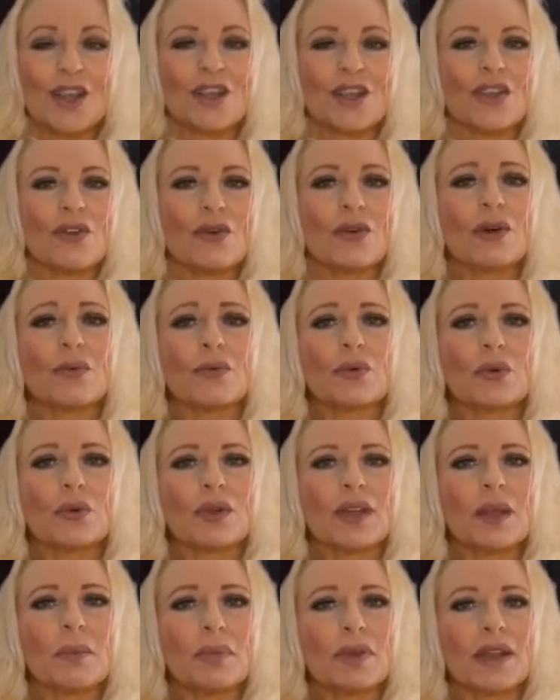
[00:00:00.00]
Your
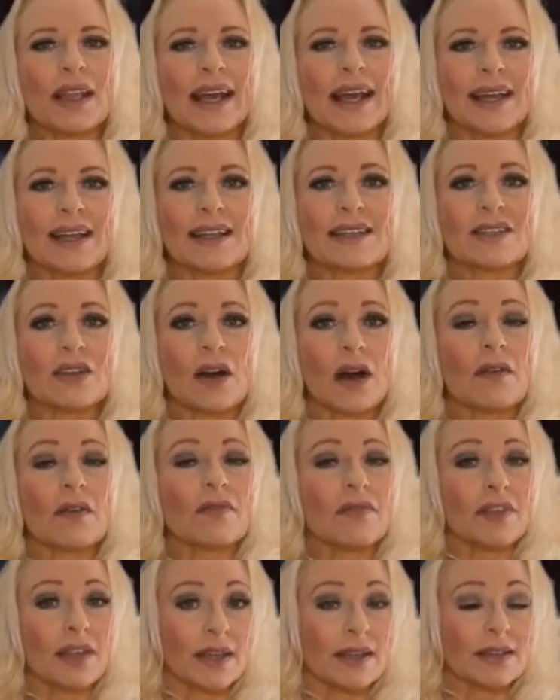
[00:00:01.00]
ruling planets
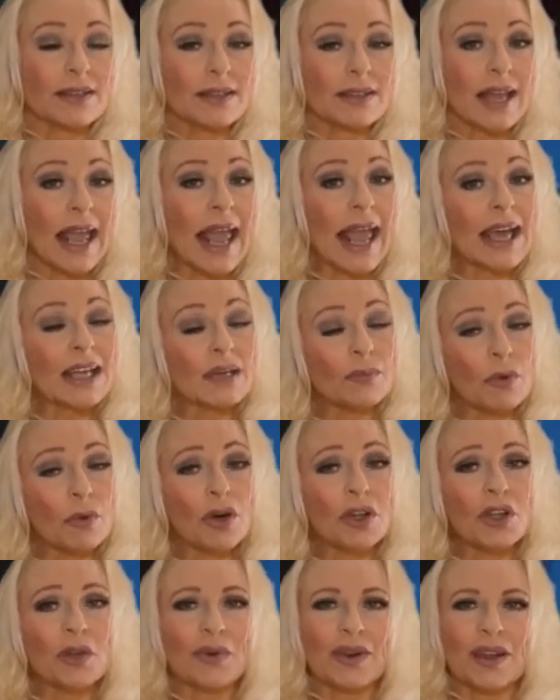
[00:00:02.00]
are Venus and
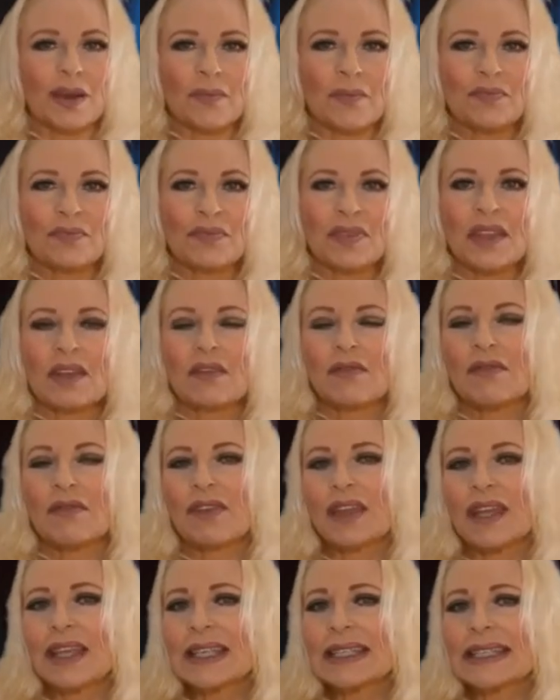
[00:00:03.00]
Mercury.
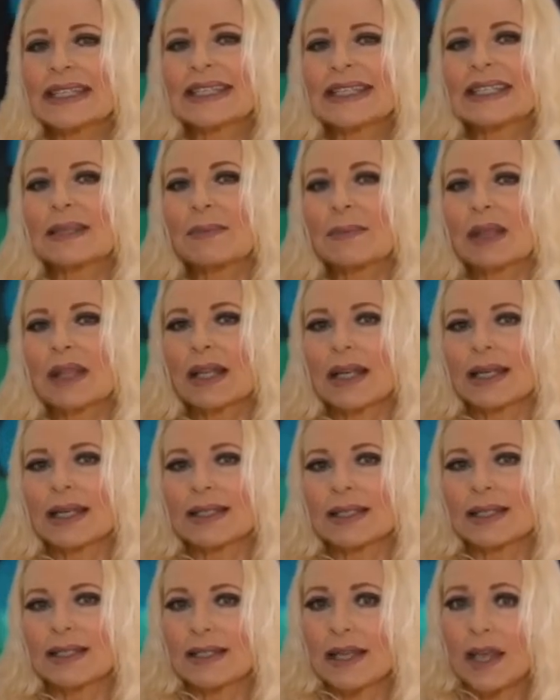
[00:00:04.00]
Venus
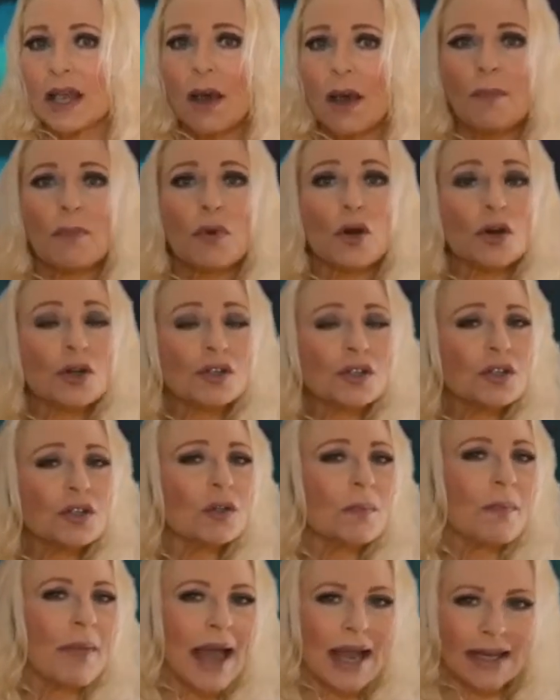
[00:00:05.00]
symbolizes
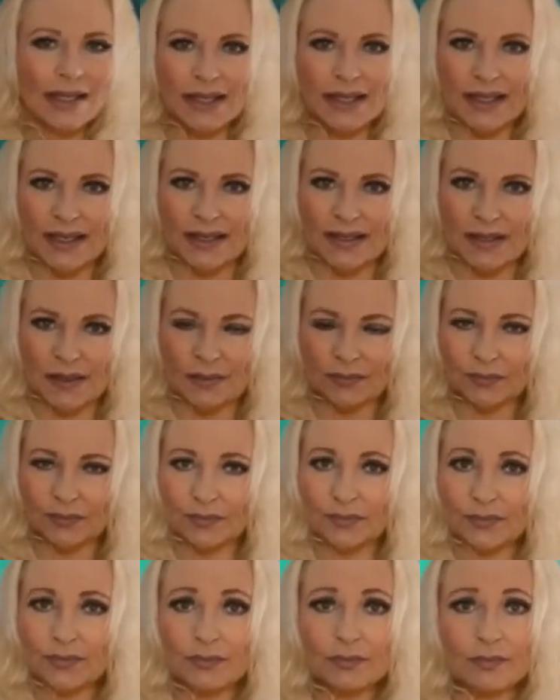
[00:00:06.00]
personal magnetism,